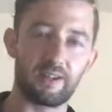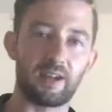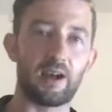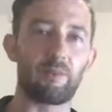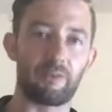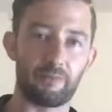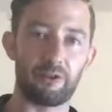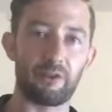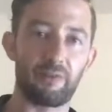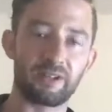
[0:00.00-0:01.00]
timer from
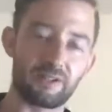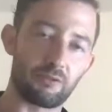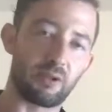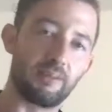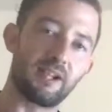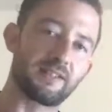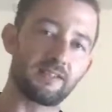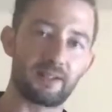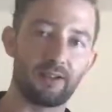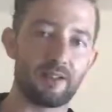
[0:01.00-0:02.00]
30 minutes to 20 minutes, I
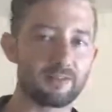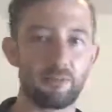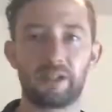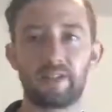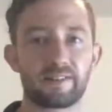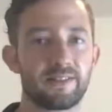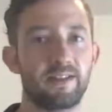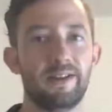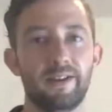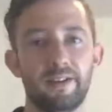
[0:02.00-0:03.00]
was like, no, that's weakness.
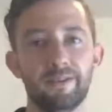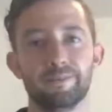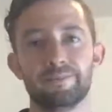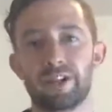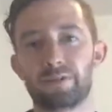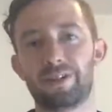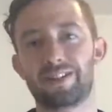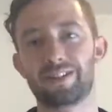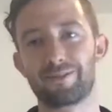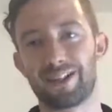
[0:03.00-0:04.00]

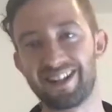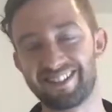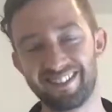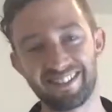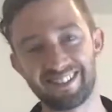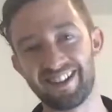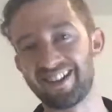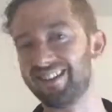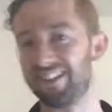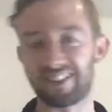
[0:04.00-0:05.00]
We can't do it. So now I
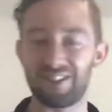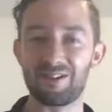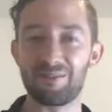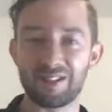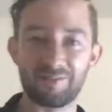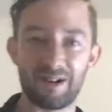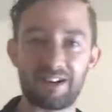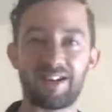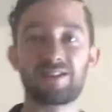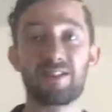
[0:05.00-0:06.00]
do like 30 minutes of
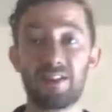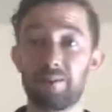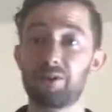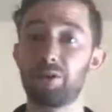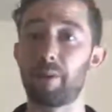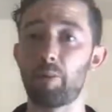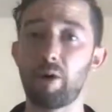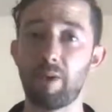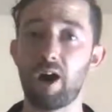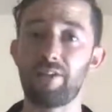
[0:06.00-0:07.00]
meditation, and then I'm doing my
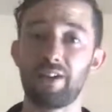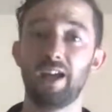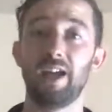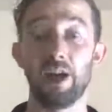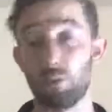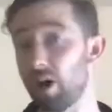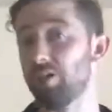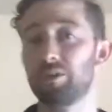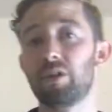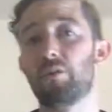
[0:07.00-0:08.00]
Wim Hof. And while
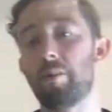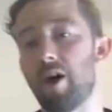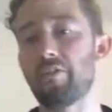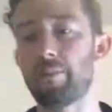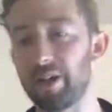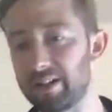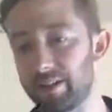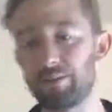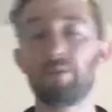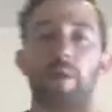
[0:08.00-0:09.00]
I'm doing the Wim Hof,
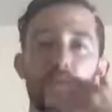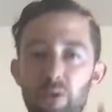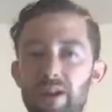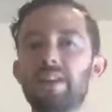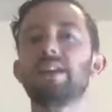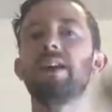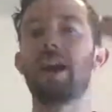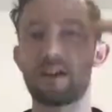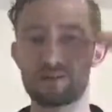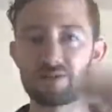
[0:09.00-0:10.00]
I'm doing my breathing
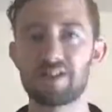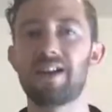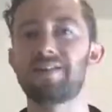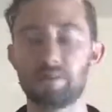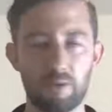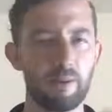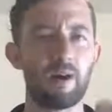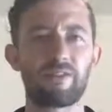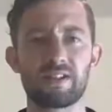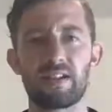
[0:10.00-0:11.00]
exercises. Wim
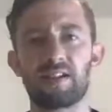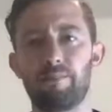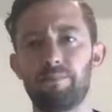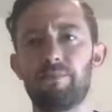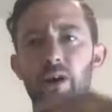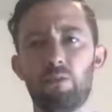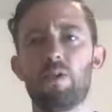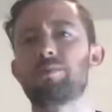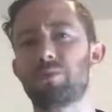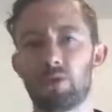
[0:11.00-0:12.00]
Hof is like a
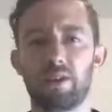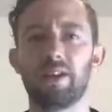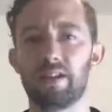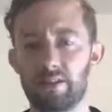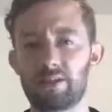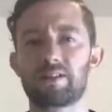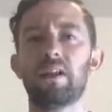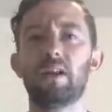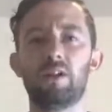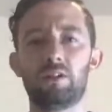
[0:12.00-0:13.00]
respiratory, like you're just
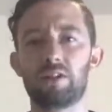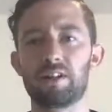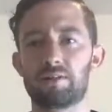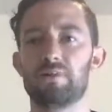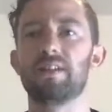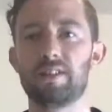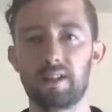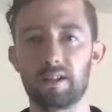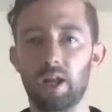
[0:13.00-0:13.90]
doing these like,